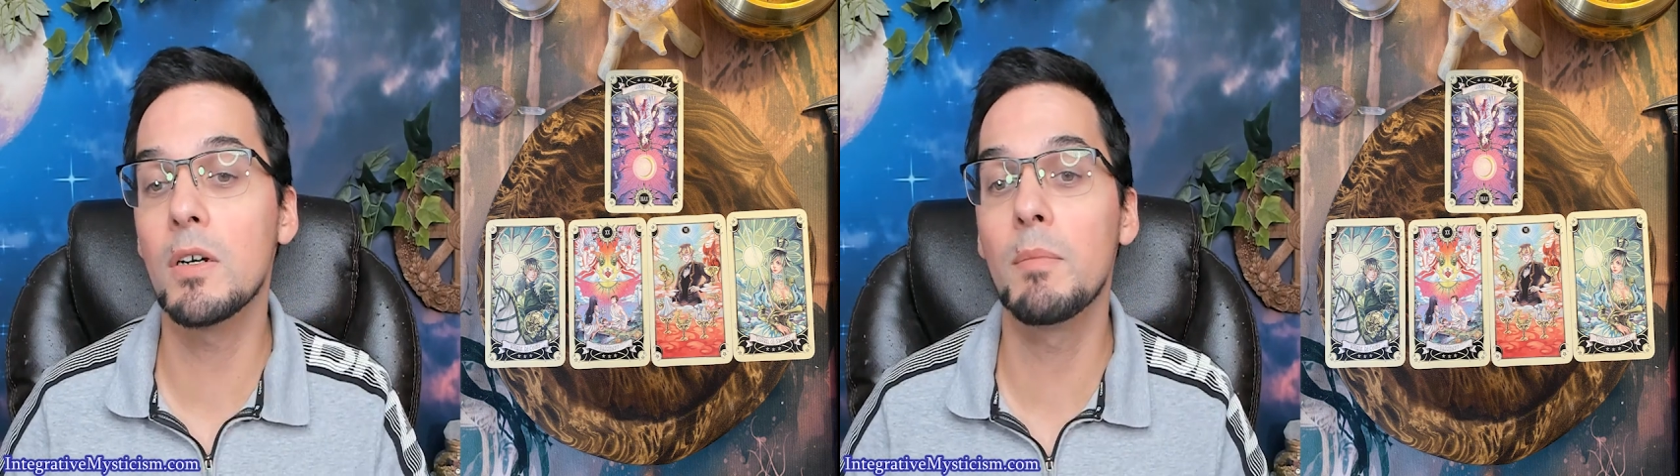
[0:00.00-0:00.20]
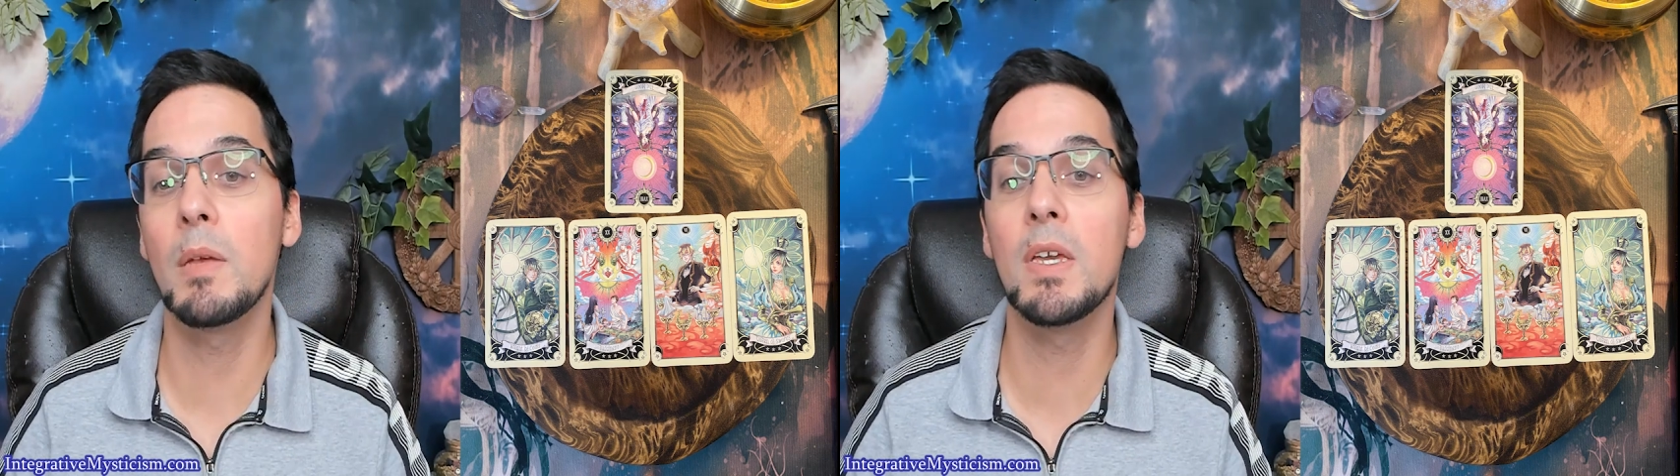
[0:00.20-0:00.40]

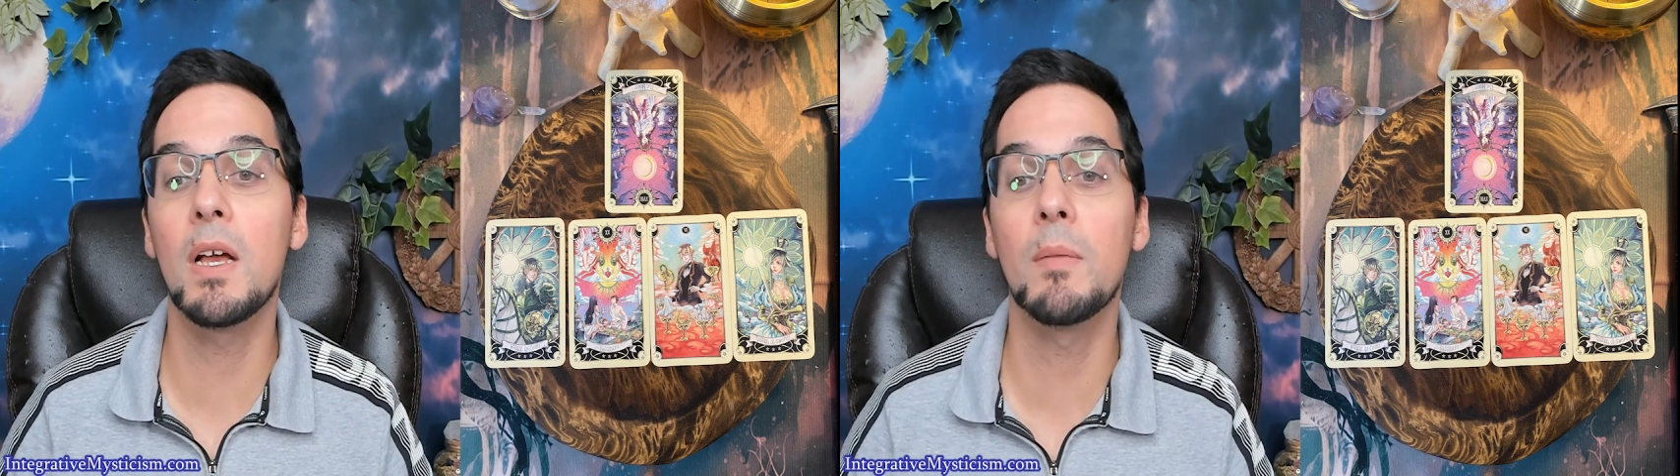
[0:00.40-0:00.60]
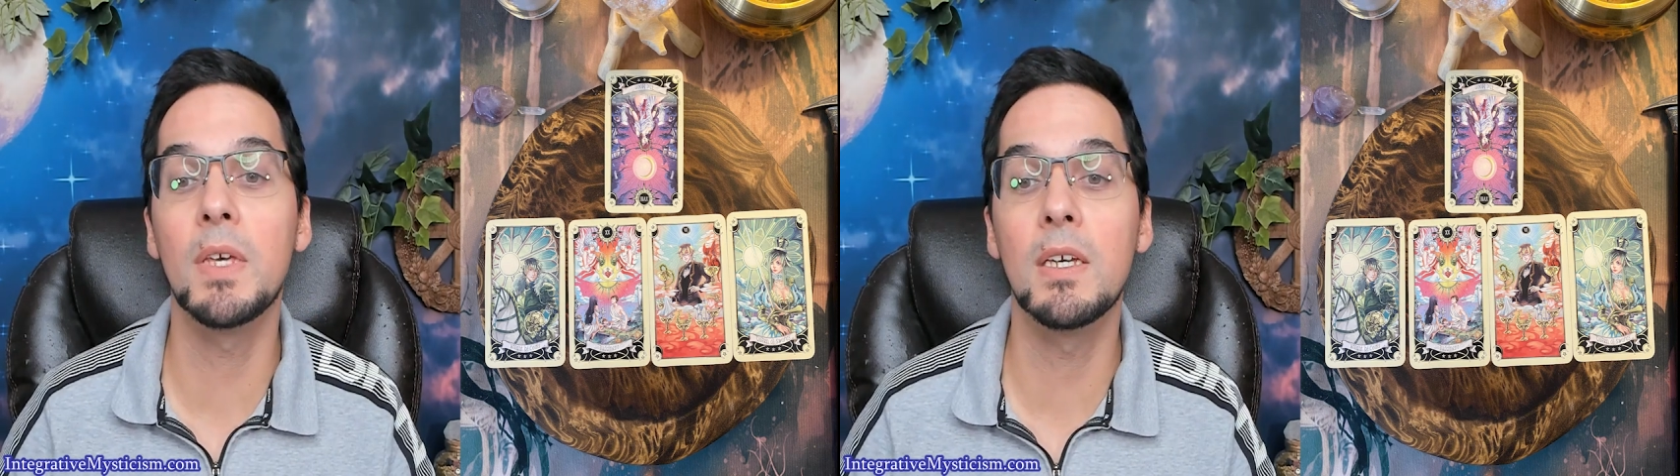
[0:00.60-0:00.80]
may be
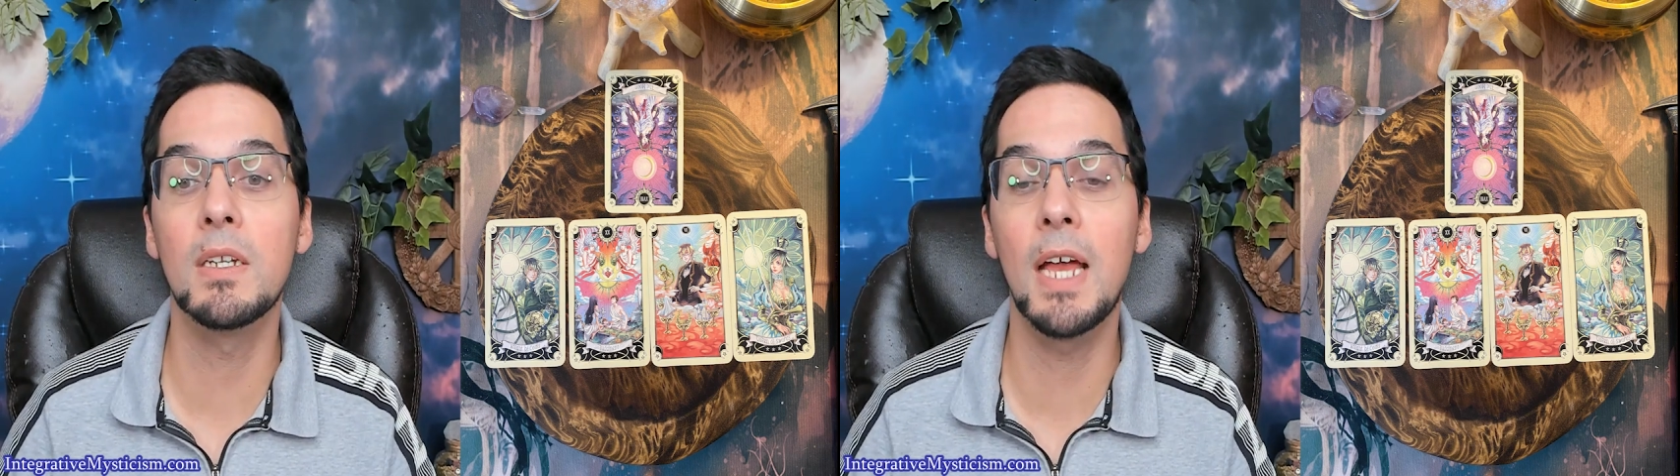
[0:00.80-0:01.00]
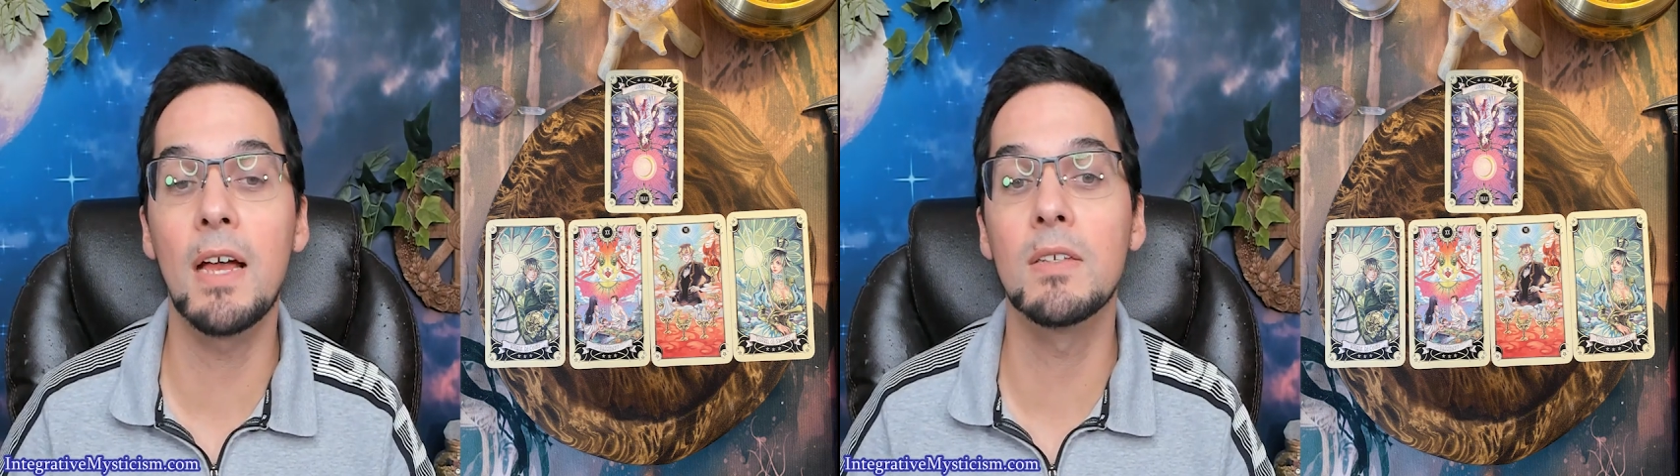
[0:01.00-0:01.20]
coming in
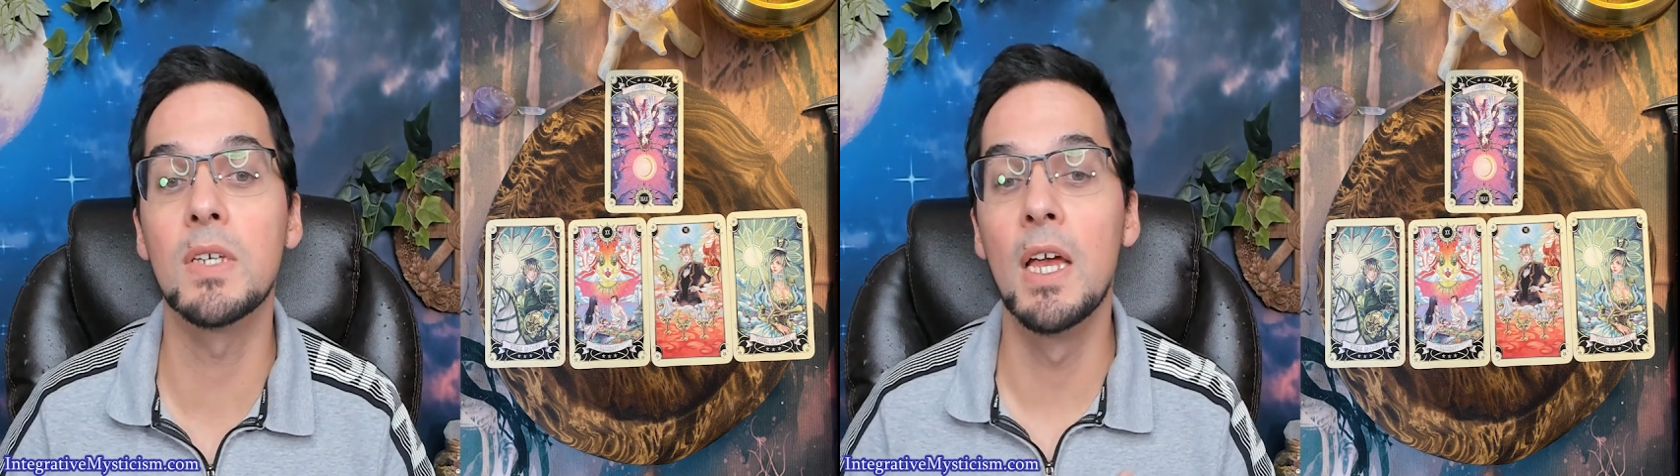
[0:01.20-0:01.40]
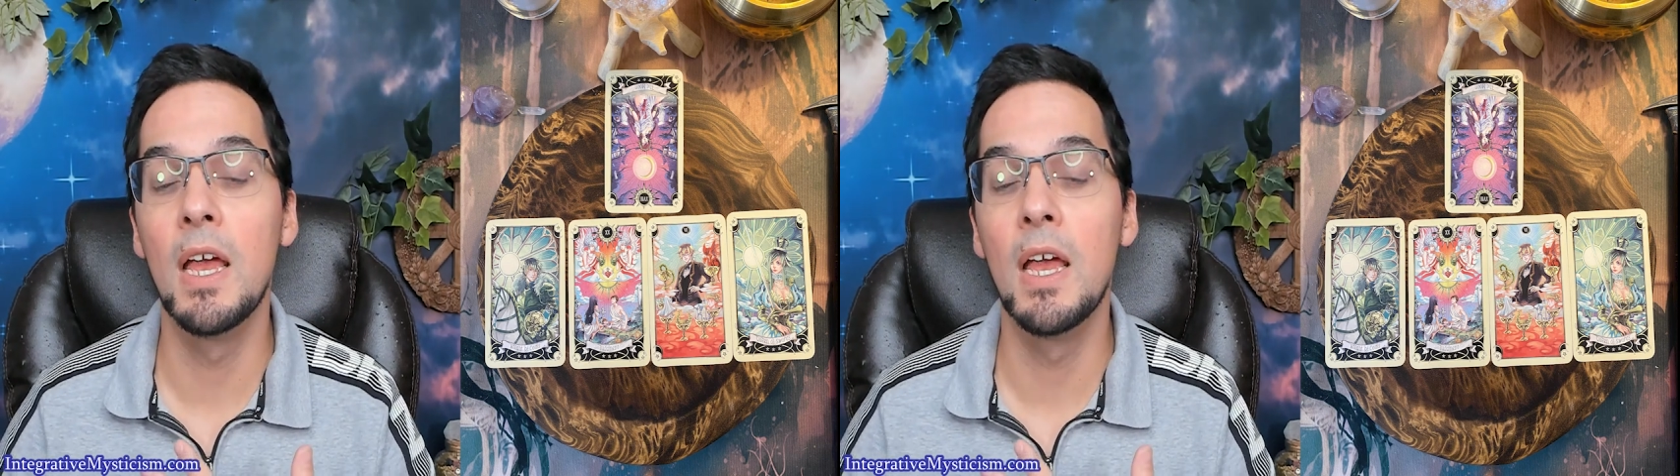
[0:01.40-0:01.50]
as